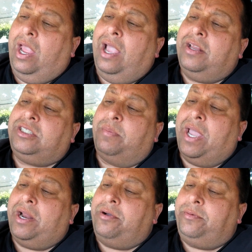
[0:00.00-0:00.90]
and a
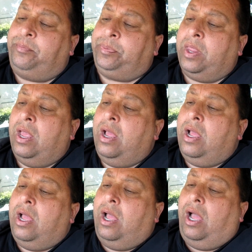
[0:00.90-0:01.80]
tomato.
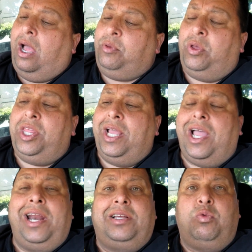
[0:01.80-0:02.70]
The only thing that
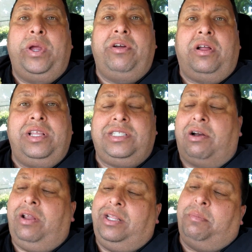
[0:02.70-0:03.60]
kind of weird on this,
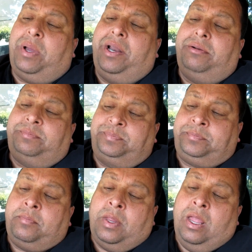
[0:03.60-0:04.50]
I don't like the bun.
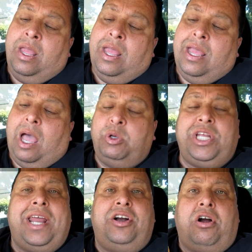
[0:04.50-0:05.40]
I
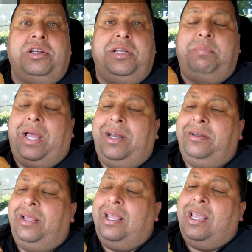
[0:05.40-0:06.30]
wish they had an artisan
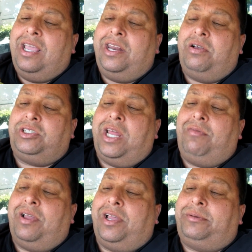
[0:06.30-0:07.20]
bun. You know, it's
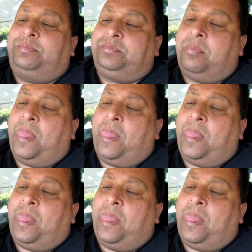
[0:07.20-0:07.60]
kind of like a, you